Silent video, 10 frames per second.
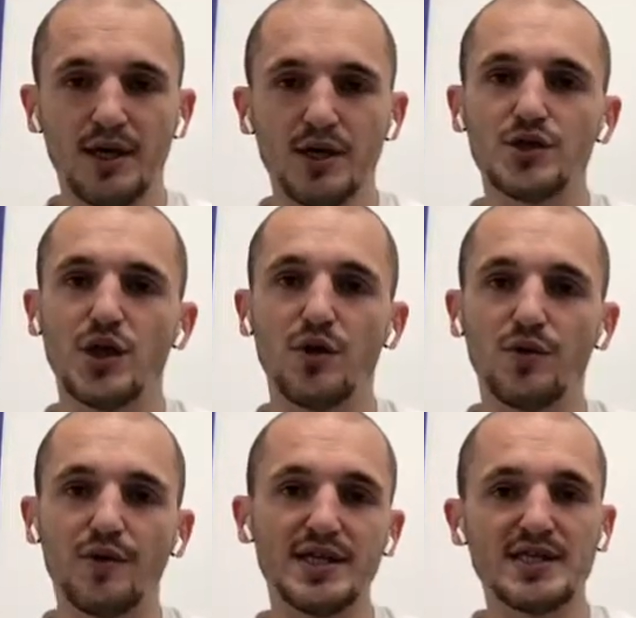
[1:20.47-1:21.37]

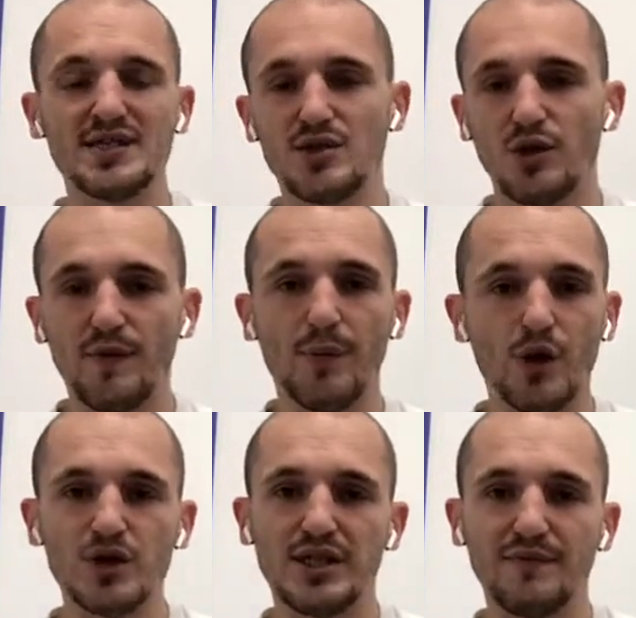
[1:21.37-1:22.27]
So this is sort of a
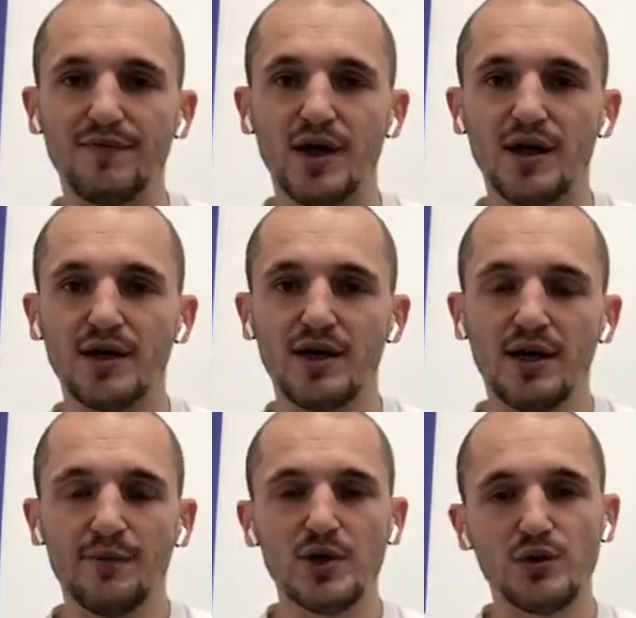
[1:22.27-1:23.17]
personal
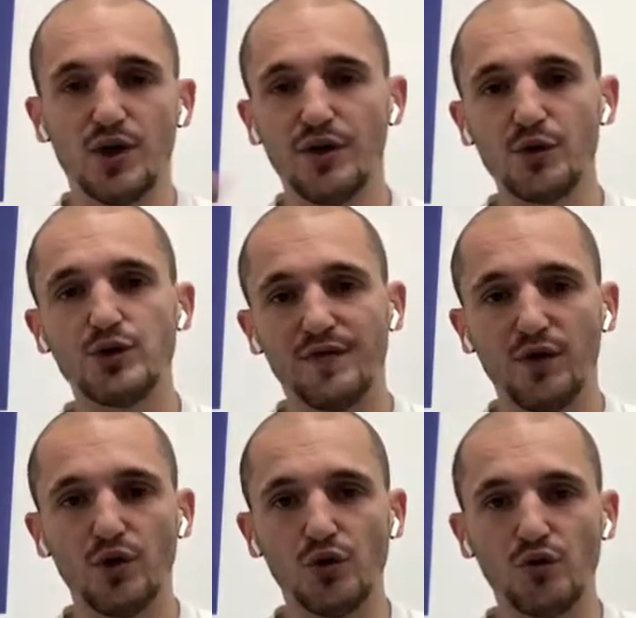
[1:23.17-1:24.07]
invite because we've got those
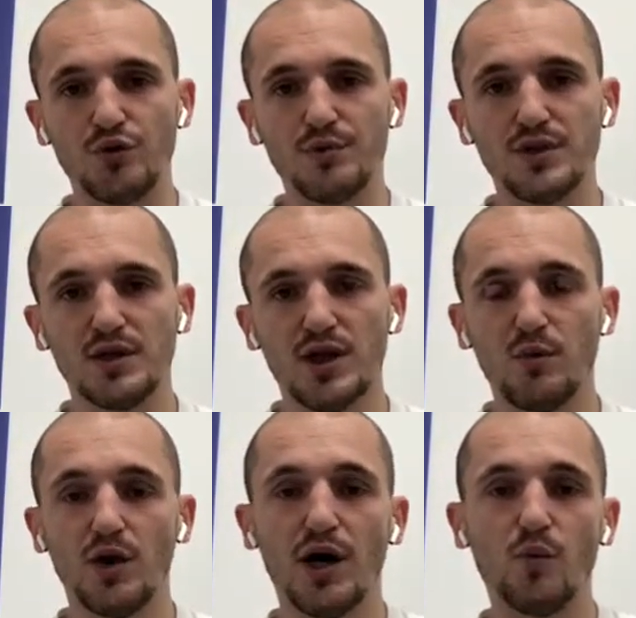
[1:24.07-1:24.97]
4 groups, and
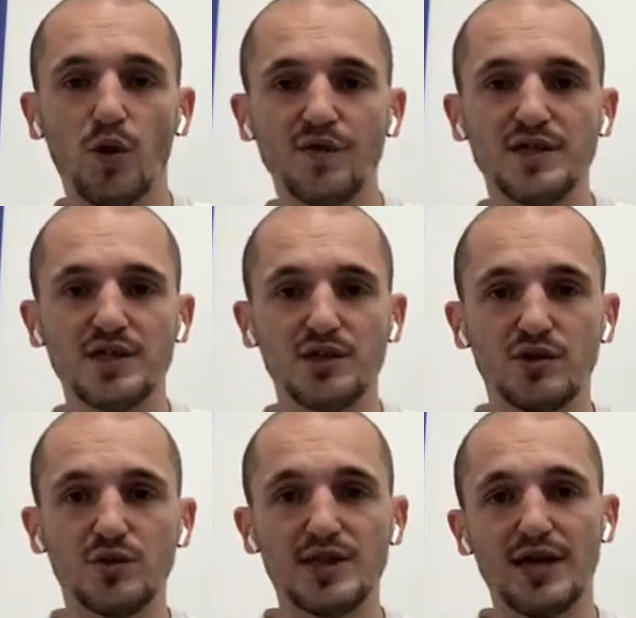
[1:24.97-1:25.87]
what I wanted to
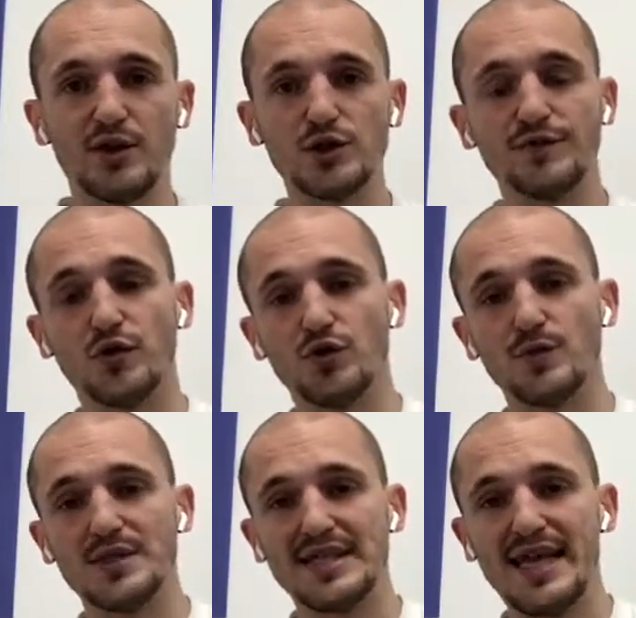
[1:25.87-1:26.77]
do was get those 4
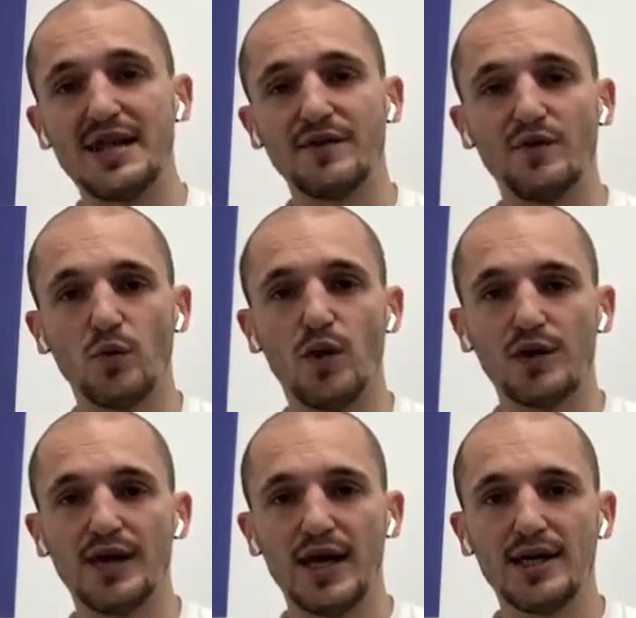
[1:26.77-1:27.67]
groups together for
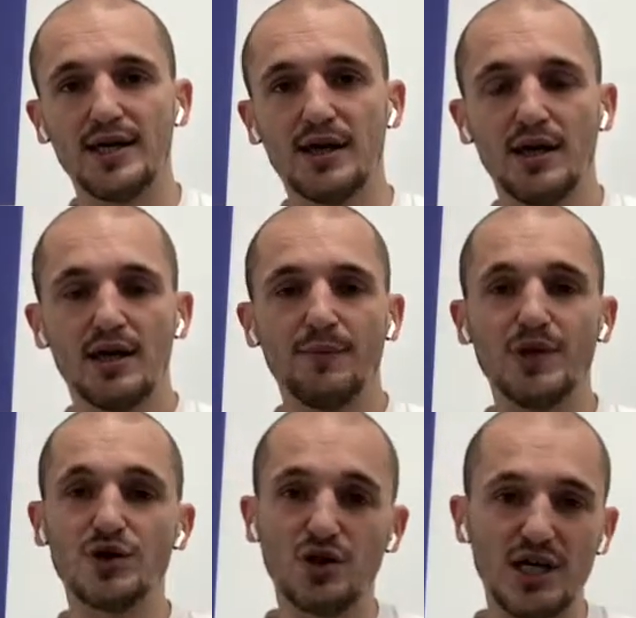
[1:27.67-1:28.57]
one day
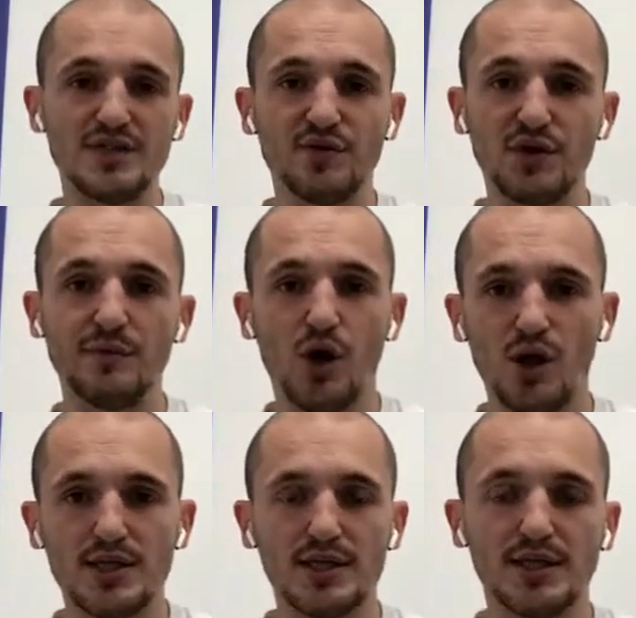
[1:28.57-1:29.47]
because you guys have done the
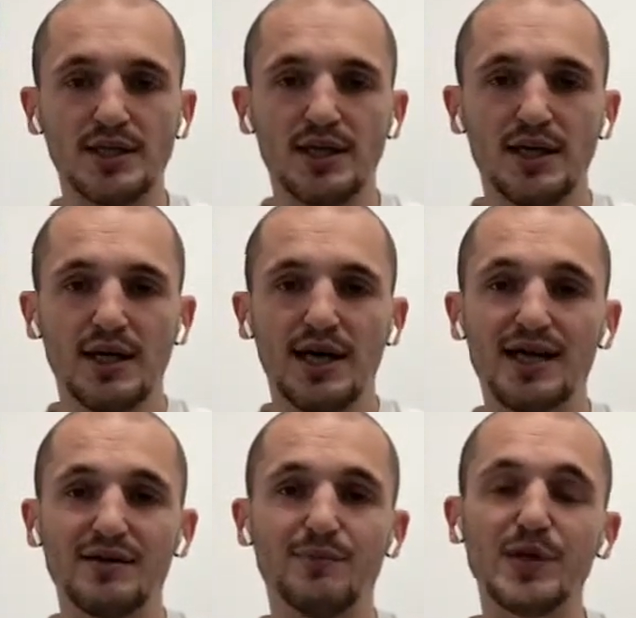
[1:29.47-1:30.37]
marketing,
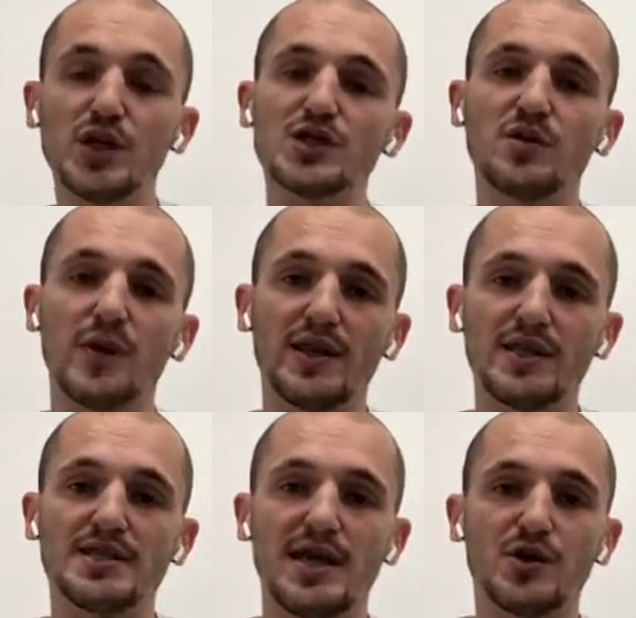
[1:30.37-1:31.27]
and because of the way that the
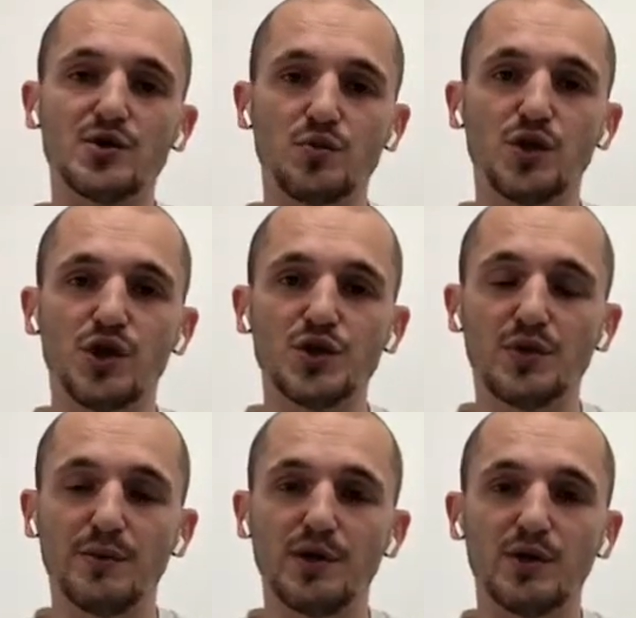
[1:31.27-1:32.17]
sales works, we're
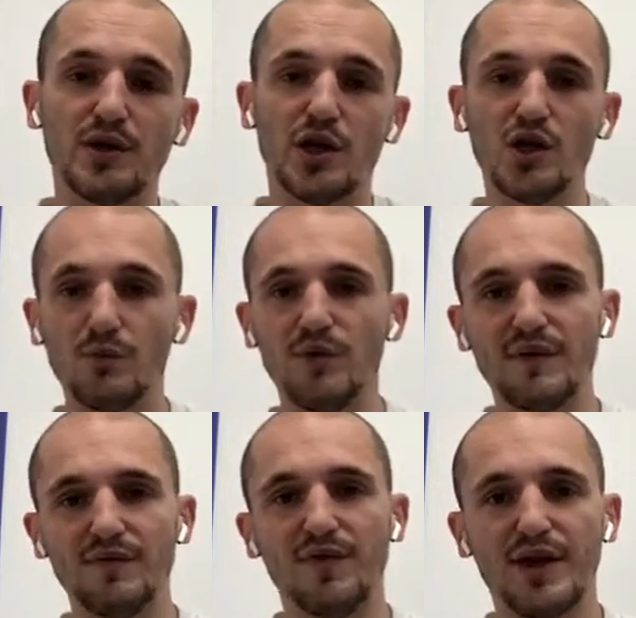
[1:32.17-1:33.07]
going to be doing a number of
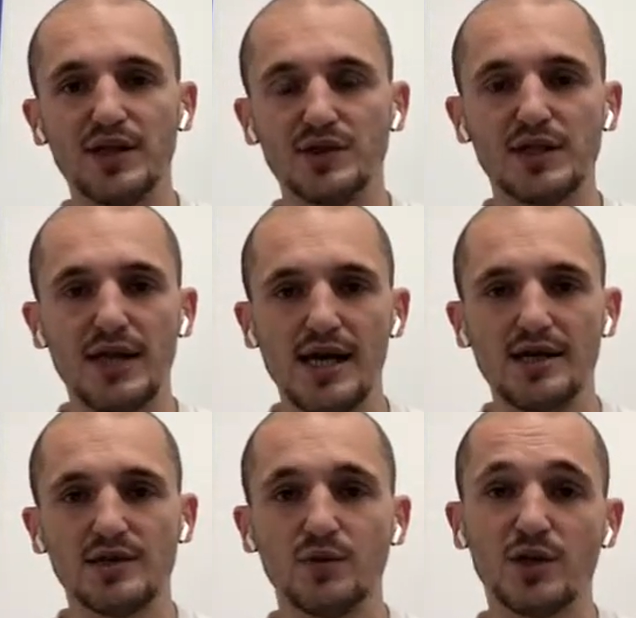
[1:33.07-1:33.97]
different things on the
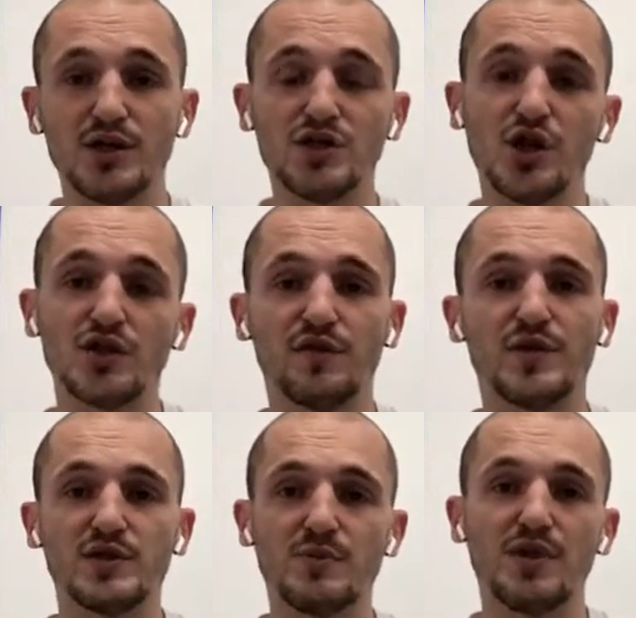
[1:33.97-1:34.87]
day. We're going to start off
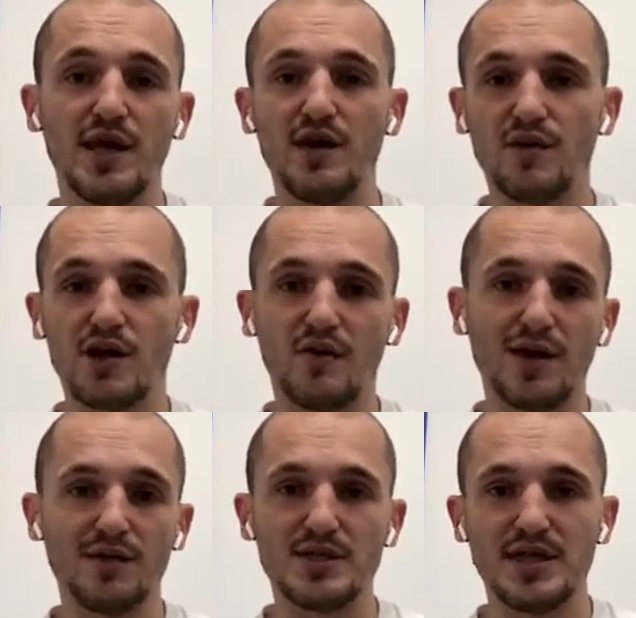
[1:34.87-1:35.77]
with some theory
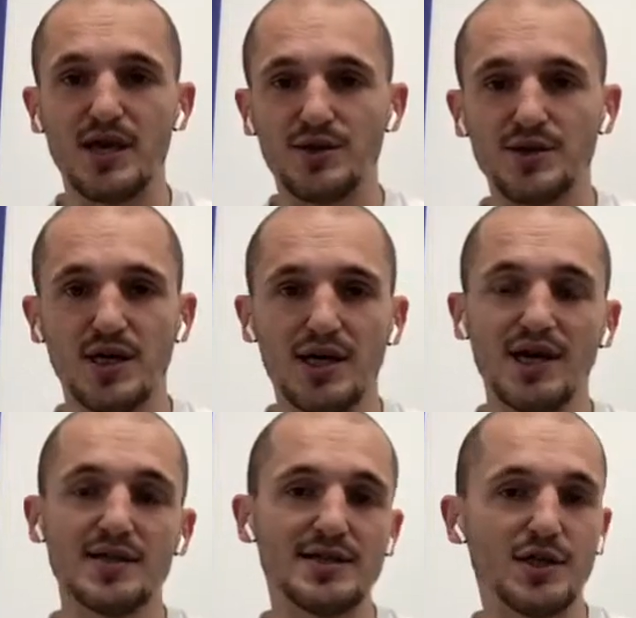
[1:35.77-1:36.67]
around sales
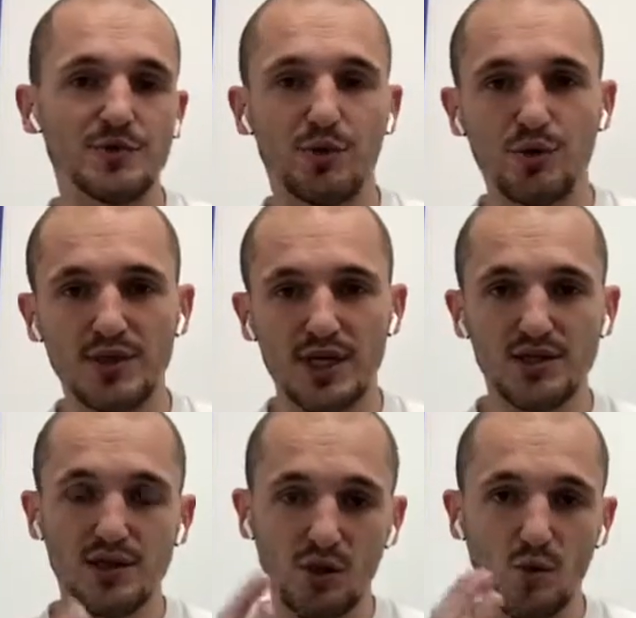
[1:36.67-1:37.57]
and the sales
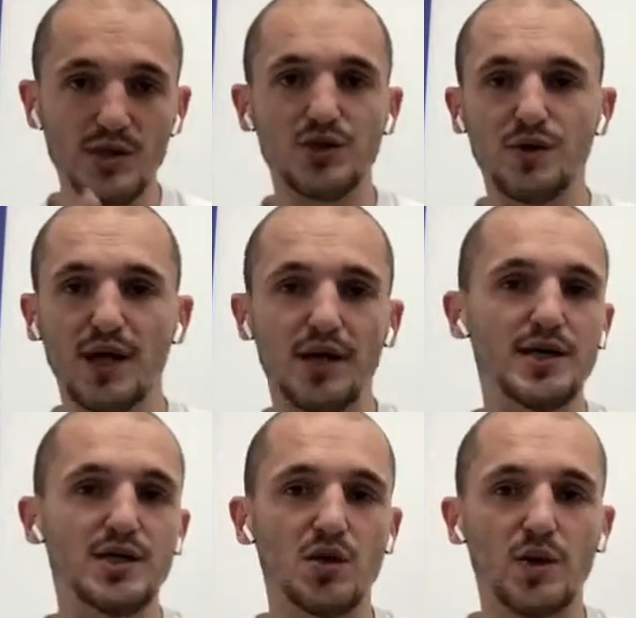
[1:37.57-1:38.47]
process. We're going to whiz through that
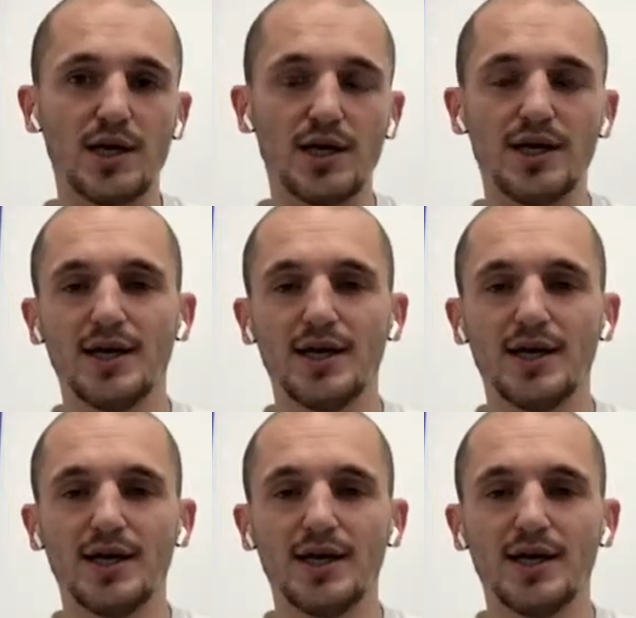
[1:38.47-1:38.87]
nice and quick.